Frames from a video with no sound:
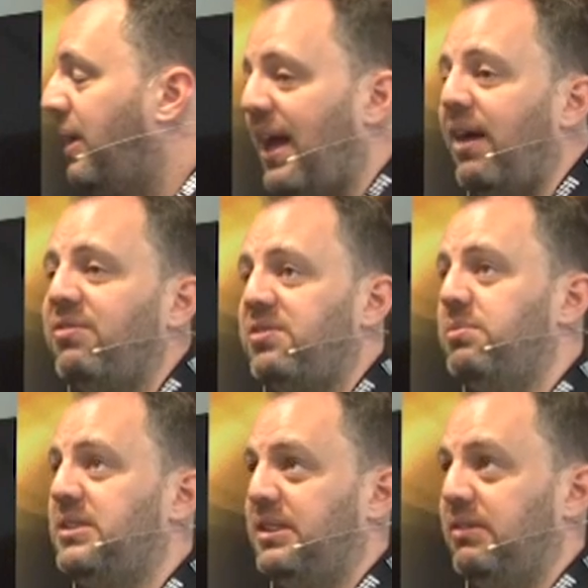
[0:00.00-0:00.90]
have some
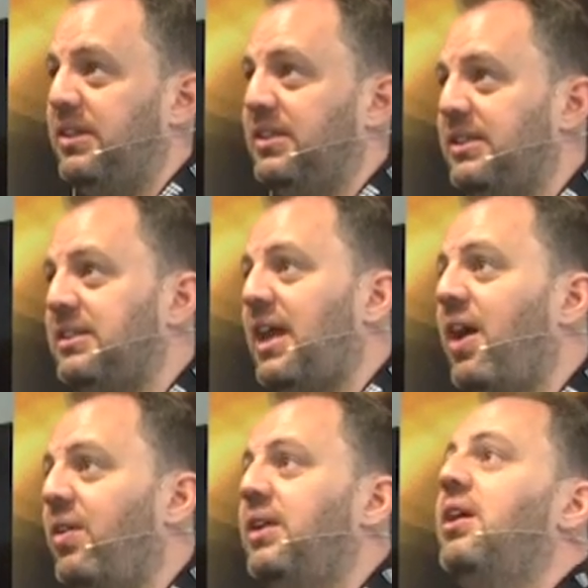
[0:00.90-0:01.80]
seriously
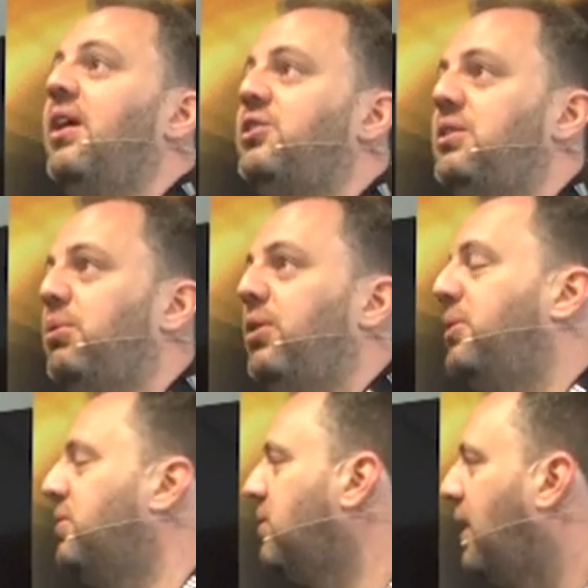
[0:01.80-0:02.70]
scary large
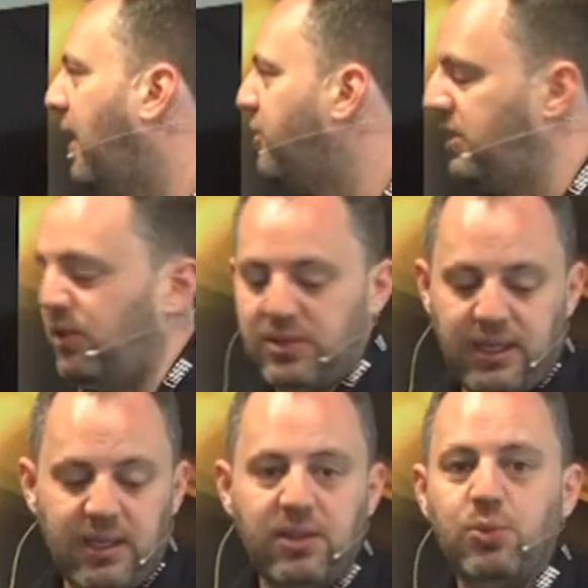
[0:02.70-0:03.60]
deployments actually using
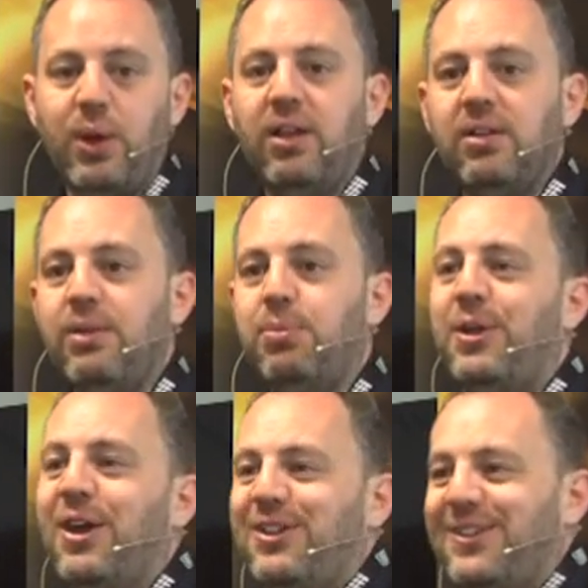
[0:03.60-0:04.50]
it as well in
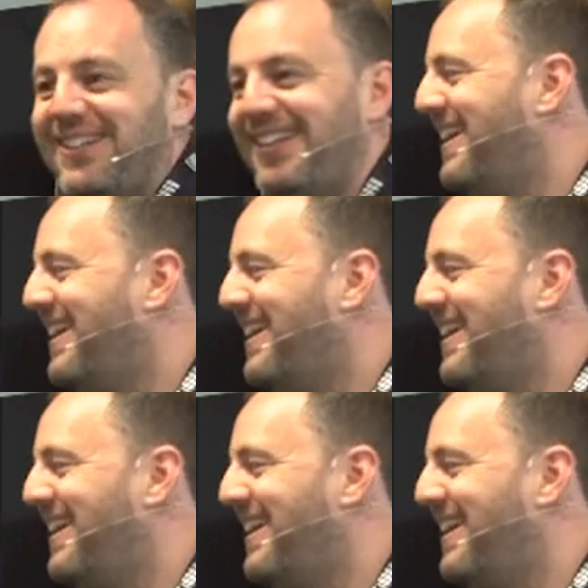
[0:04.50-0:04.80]
production.